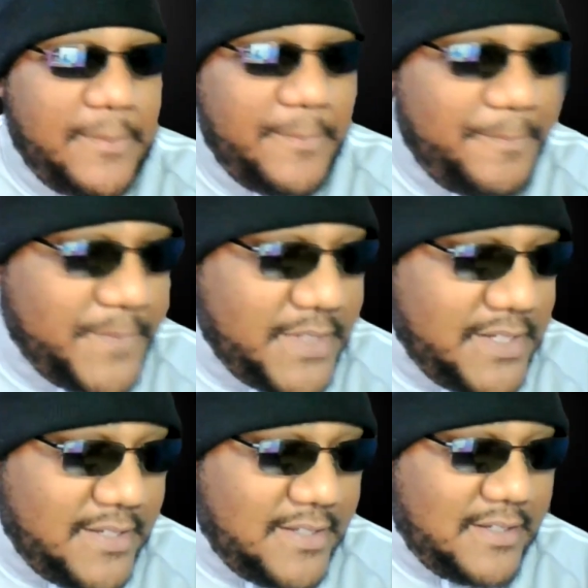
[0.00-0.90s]
um,
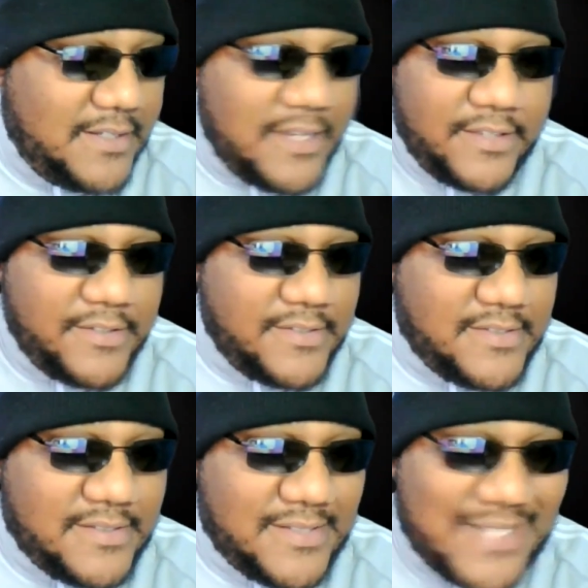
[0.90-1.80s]
another
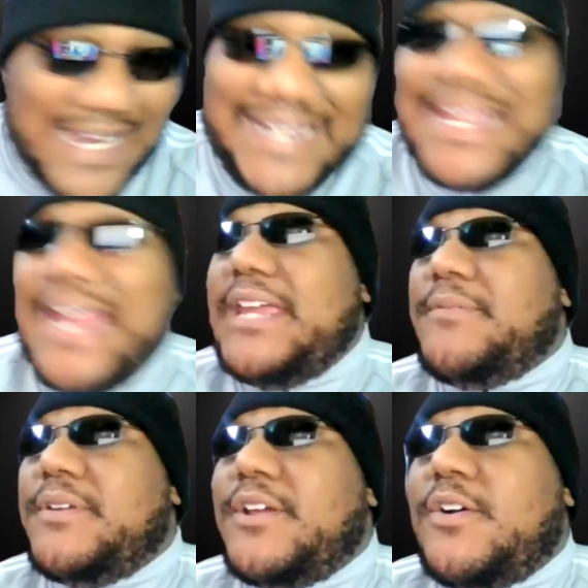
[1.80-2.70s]
tight
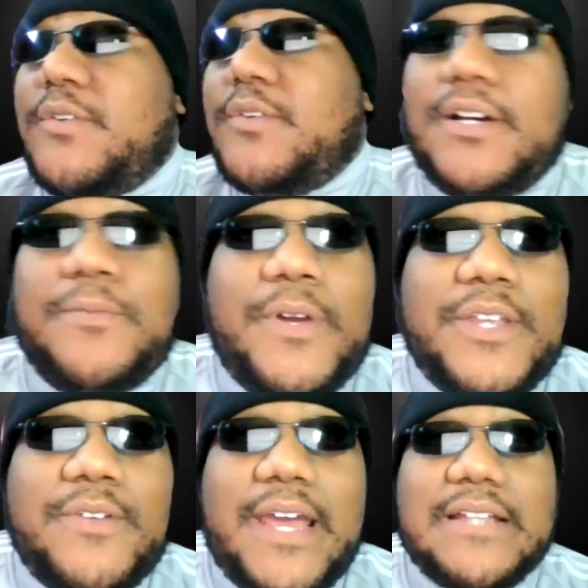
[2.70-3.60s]
game, you know, uh,
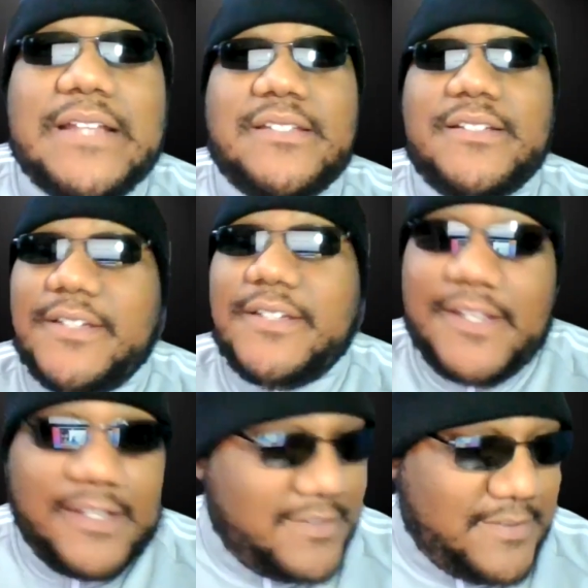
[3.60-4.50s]
where you had to
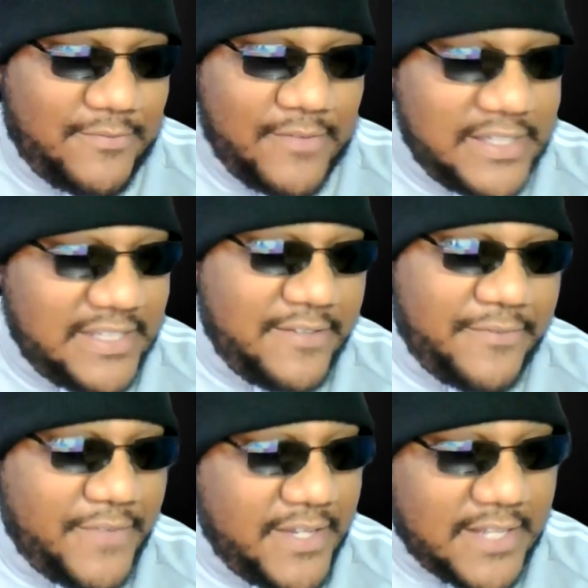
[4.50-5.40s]
really
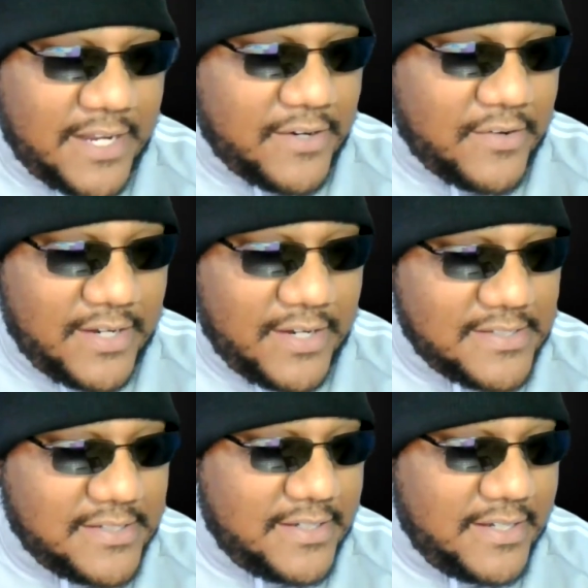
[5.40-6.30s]
defend like
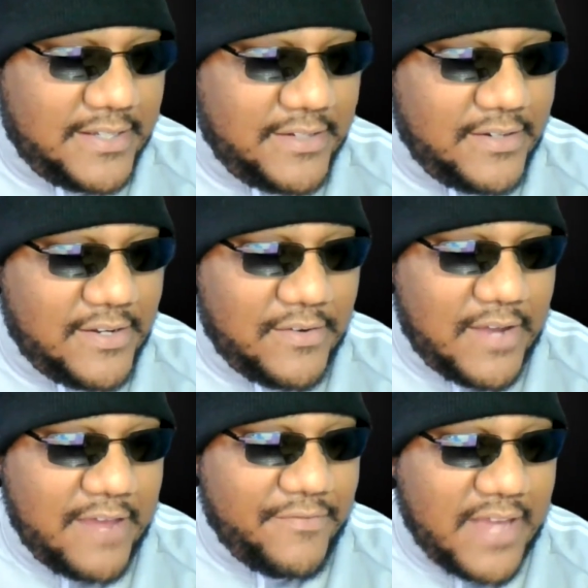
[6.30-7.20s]
crazy and, you
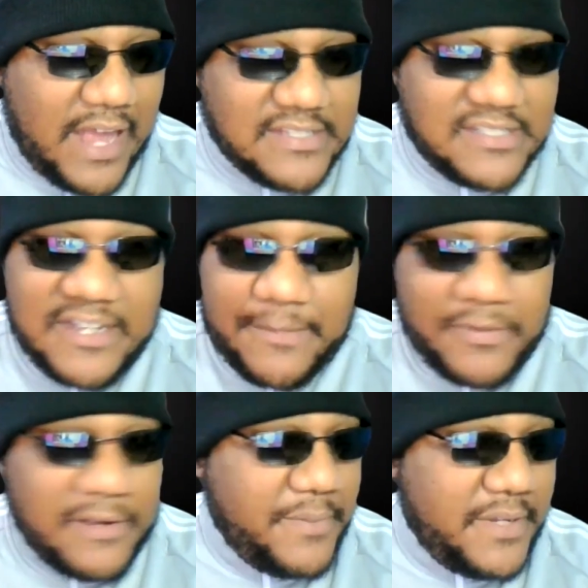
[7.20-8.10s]
know, have guys step
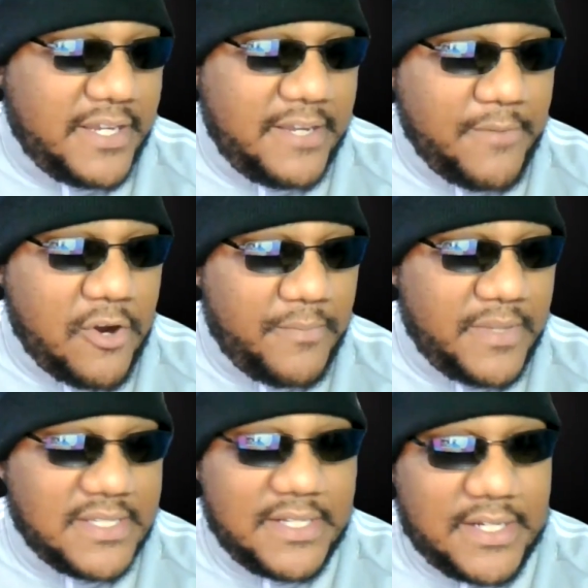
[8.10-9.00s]
up in key
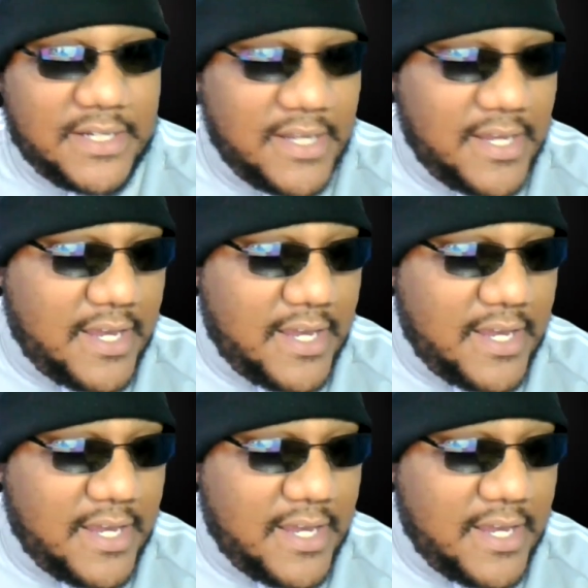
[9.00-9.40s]
moments. And uh,